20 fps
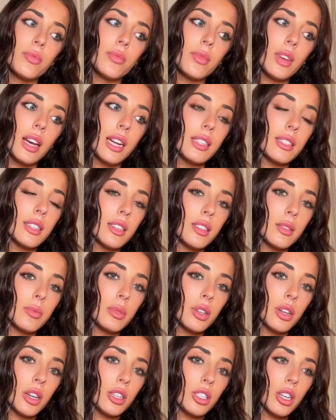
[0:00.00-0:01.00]

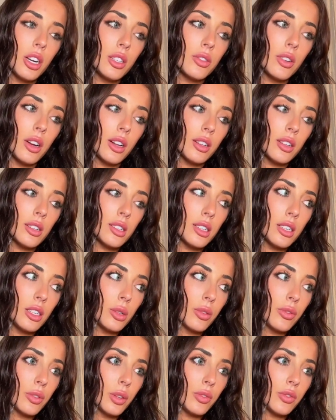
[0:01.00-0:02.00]
screenshots recklessly to
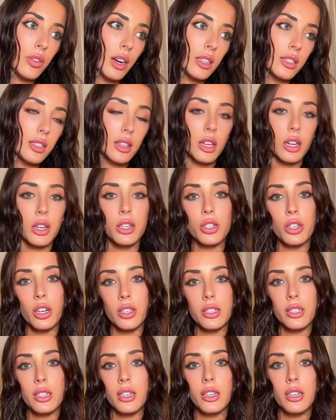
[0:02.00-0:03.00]
a few friends I thought I
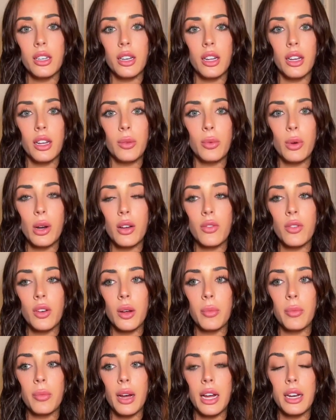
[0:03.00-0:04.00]
trusted, and one of
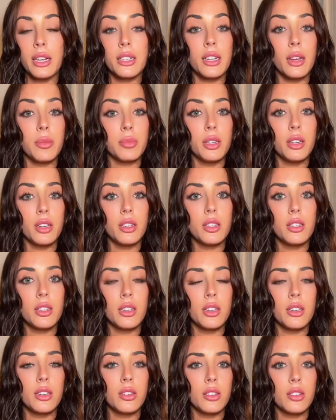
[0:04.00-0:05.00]
them had attempted
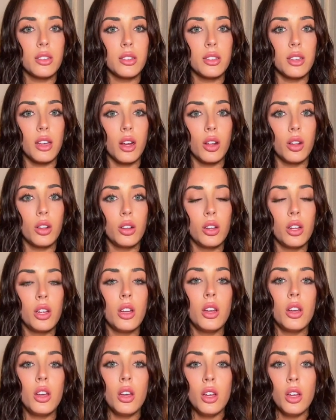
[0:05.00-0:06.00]
to sell
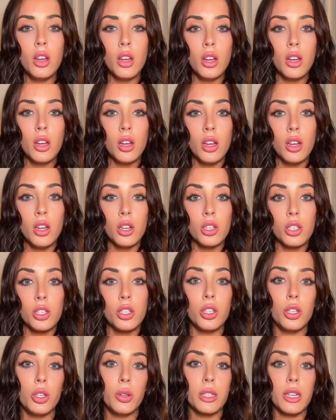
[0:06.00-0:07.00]

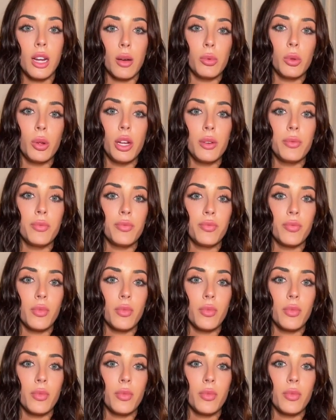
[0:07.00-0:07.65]
to a tabloid.